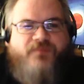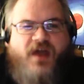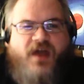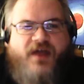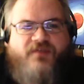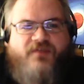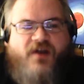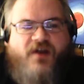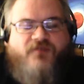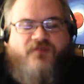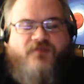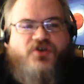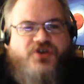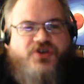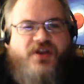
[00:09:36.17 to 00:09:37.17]
the final
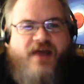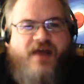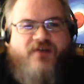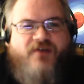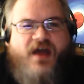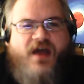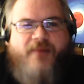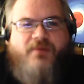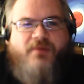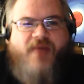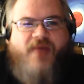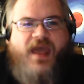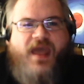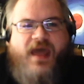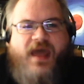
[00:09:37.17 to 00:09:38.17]
version and having a copy in
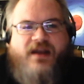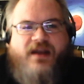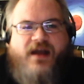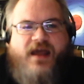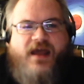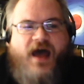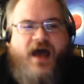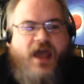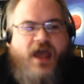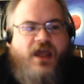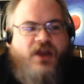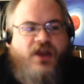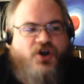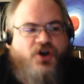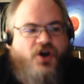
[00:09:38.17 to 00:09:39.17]
my hand, and
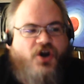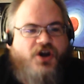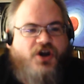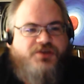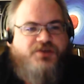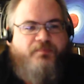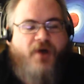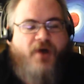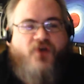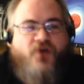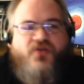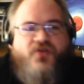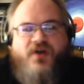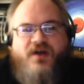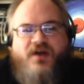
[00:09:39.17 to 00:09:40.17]
I encourage
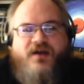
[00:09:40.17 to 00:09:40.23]
both